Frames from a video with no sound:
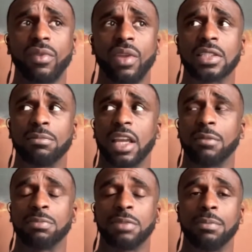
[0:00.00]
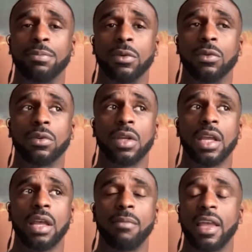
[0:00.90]
sometimes people
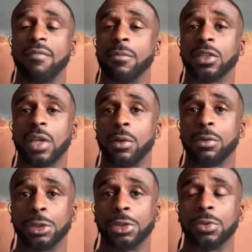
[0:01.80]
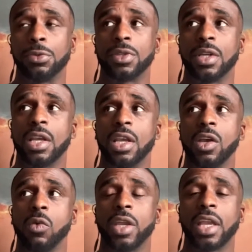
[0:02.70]
might have mental health issues.
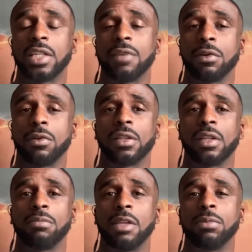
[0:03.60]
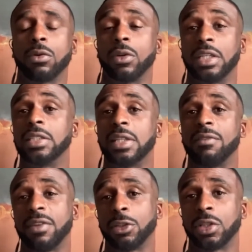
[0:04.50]
We can't take for granted that people are going to get to the
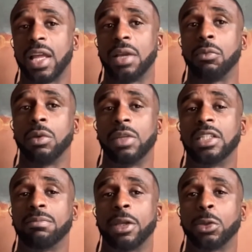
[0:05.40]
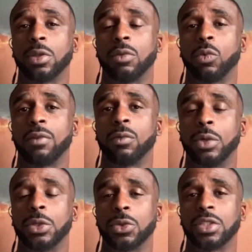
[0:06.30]
finish line. We need to make sure that whatever
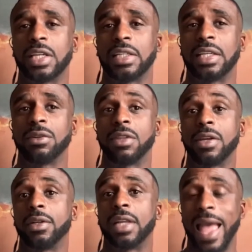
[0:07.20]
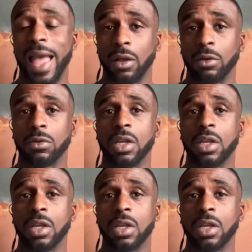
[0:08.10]
resources they need are there now,